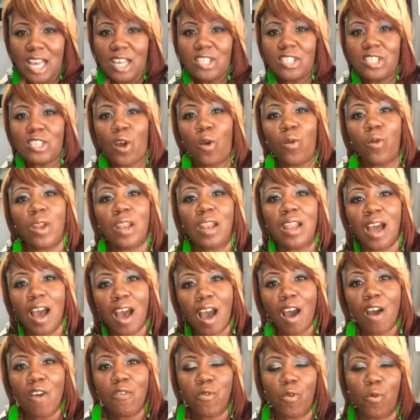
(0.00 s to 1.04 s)
So
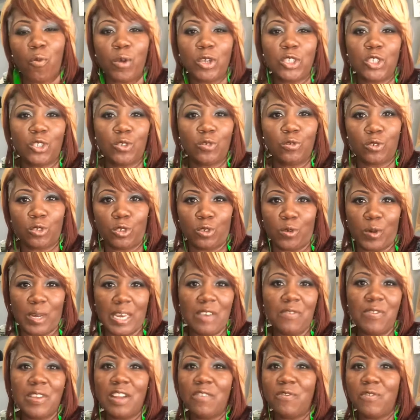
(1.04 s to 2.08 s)
love what you do,
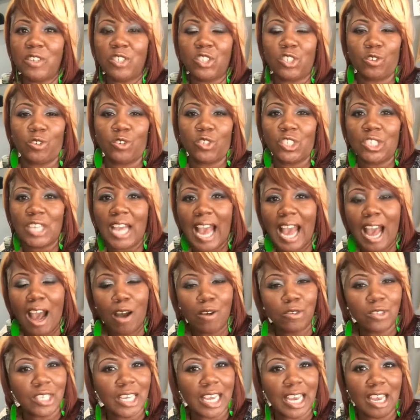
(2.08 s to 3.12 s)
even if it's your
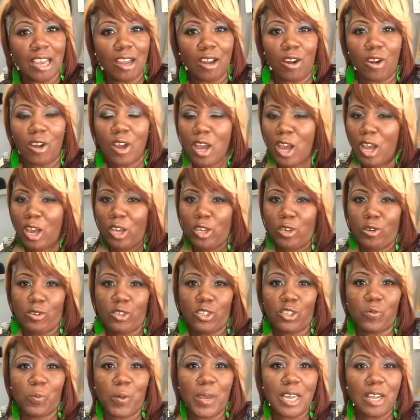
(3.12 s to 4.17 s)
child's hair, your
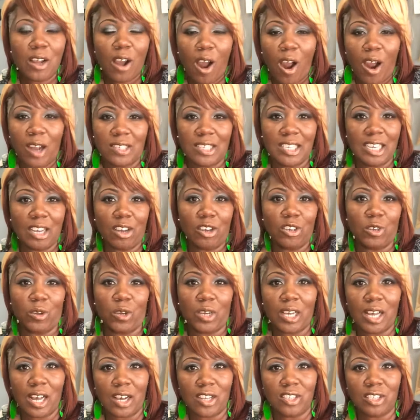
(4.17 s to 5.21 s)
sweetheart's hair, your
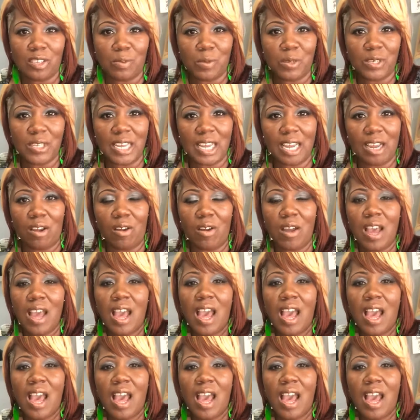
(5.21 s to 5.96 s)
customer's hair.